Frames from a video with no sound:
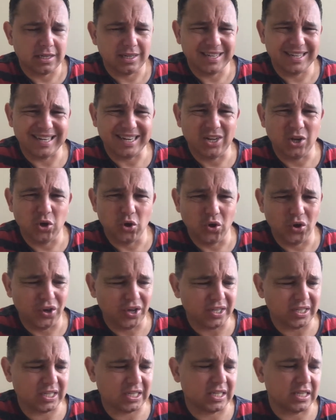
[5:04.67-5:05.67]
It
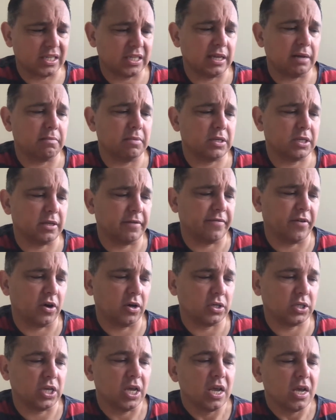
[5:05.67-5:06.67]
hurts, said Mr.
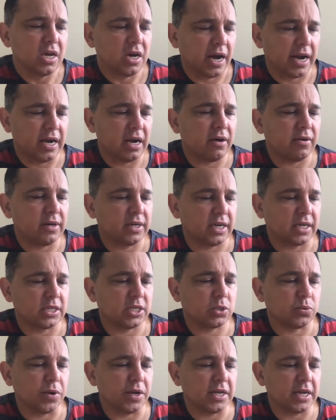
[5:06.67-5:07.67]
Fox. I know it does,
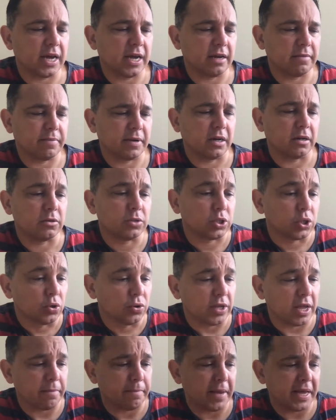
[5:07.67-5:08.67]
sweetheart, but it'll soon
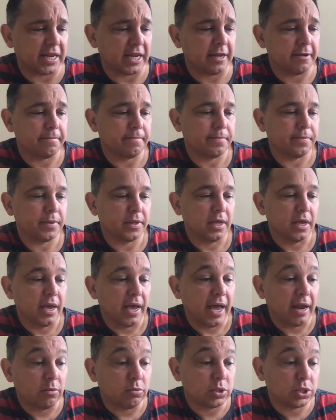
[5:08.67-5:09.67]
get better.
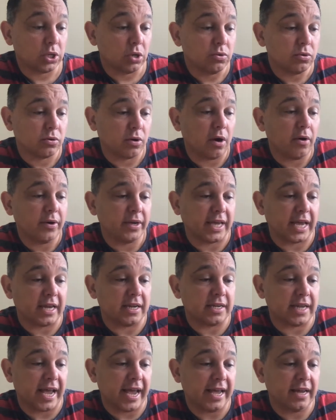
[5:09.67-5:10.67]
And it will soon grow again,
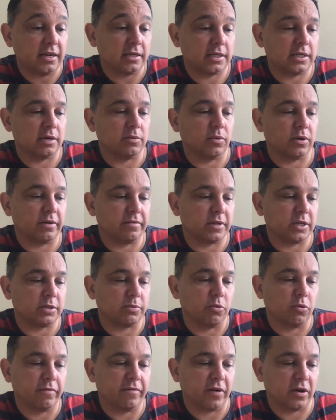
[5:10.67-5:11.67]
Dad, said one of the
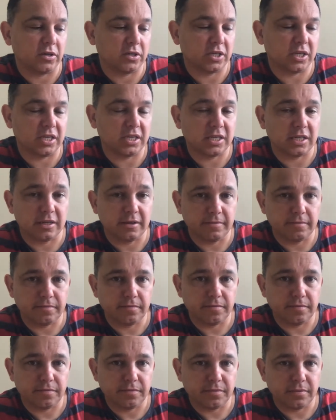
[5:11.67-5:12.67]
small foxes.
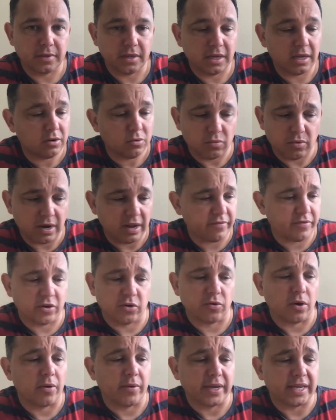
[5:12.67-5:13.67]
It'll never
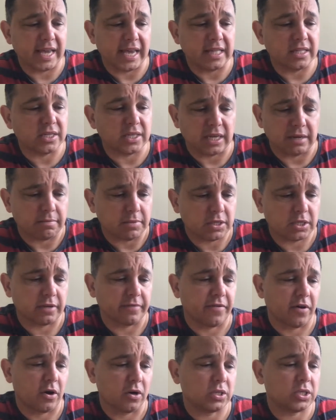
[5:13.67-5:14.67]
grow again, said Mr.
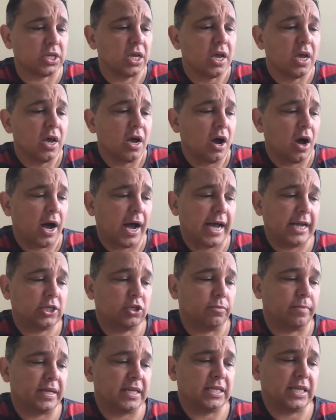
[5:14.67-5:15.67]
Fox. I
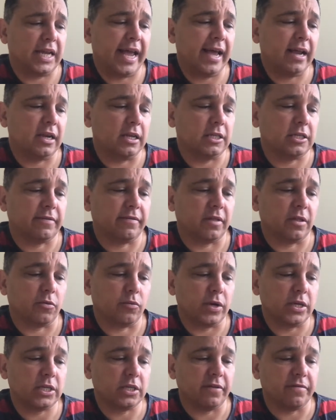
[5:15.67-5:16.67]
shall be tailless for the
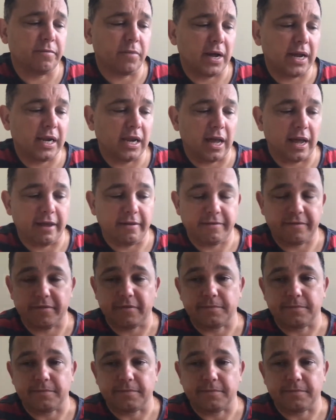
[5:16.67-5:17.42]
rest of my life.